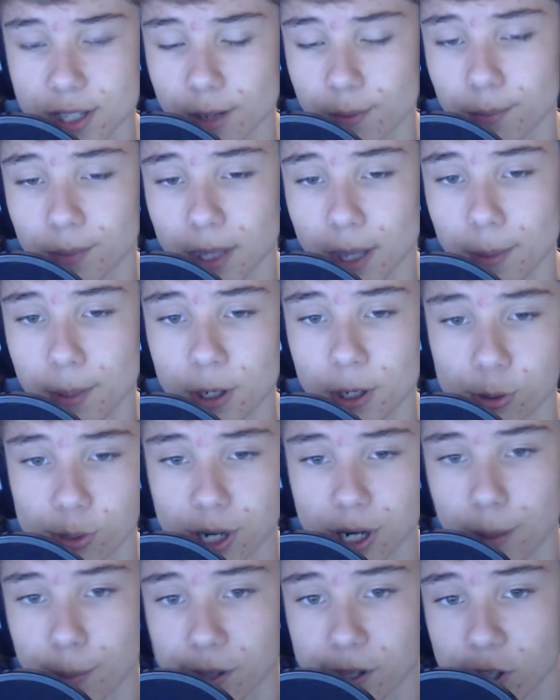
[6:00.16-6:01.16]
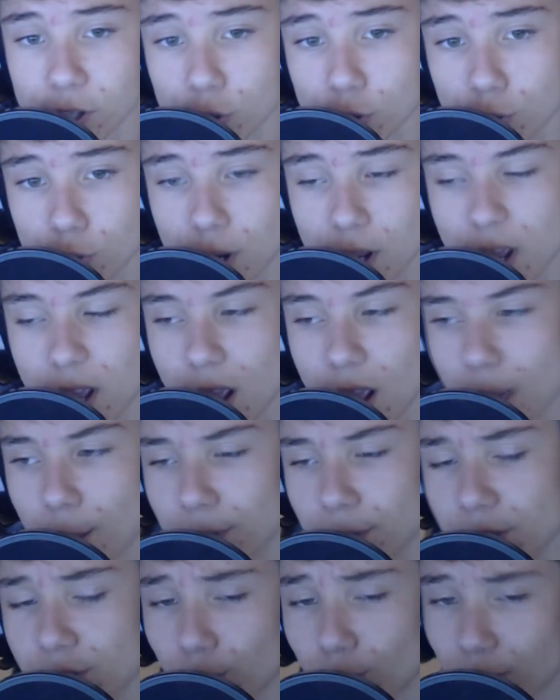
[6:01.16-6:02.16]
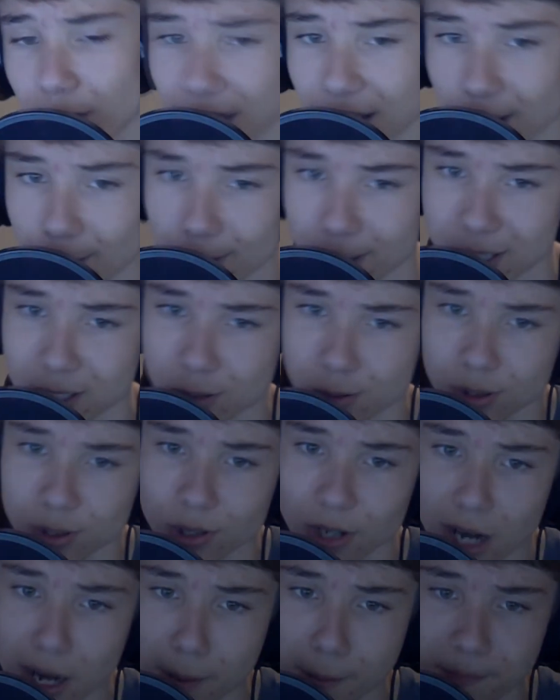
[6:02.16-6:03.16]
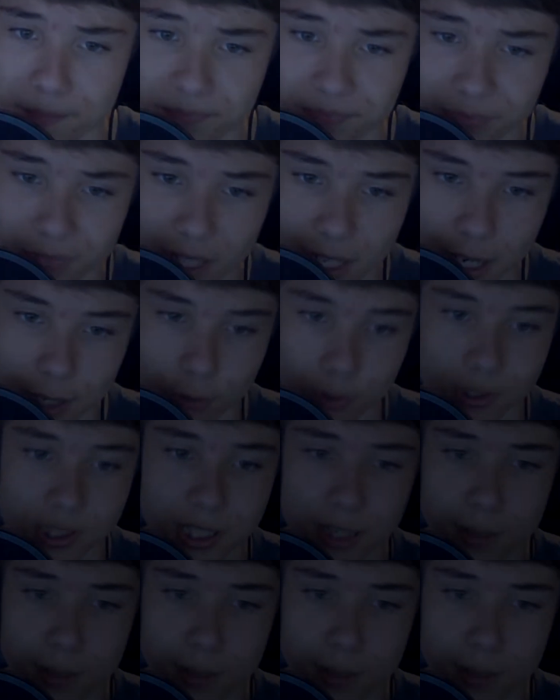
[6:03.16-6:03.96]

or something, let me know down below. Please rate, comment, subscribe. I will